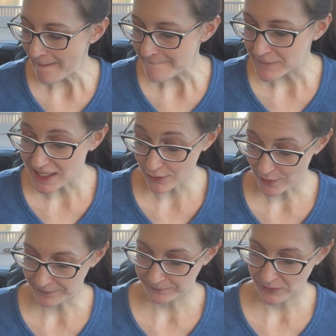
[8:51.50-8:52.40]
But
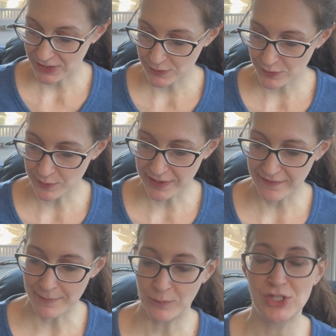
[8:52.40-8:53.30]
anyway, this was one of
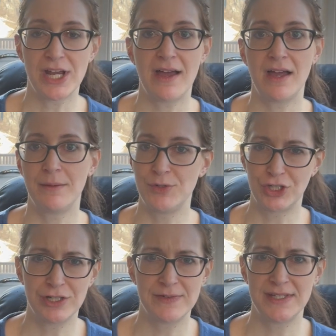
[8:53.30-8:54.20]
them, which I'm sure
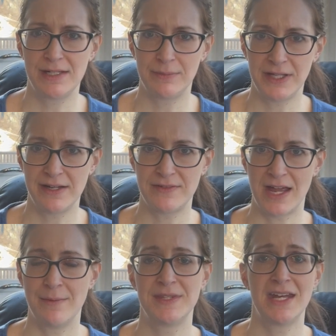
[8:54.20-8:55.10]
you've seen plenty of
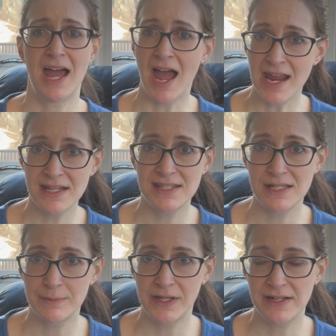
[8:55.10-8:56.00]
times, and I had
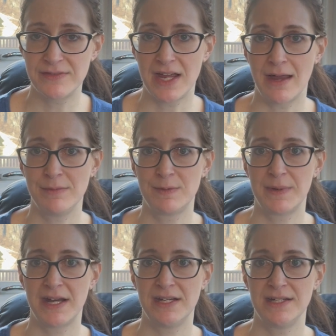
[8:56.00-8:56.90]
seen plenty of times, but
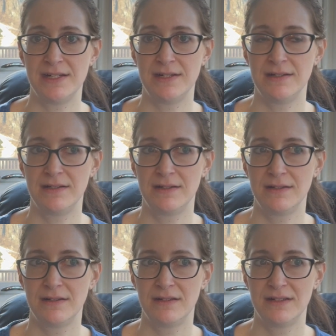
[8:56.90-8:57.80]
I
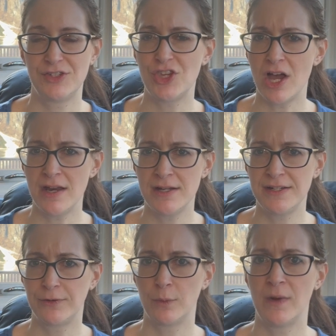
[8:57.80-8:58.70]
saw it in a
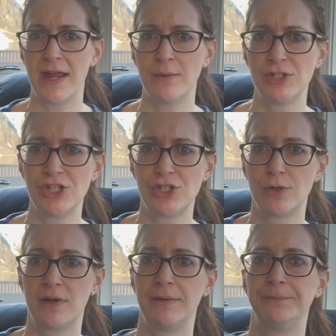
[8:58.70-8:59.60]
different way when she
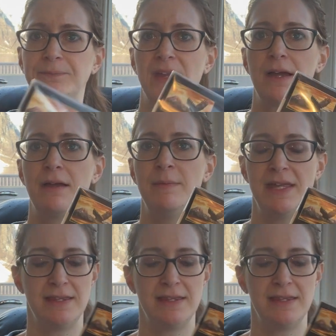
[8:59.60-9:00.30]
showed it. And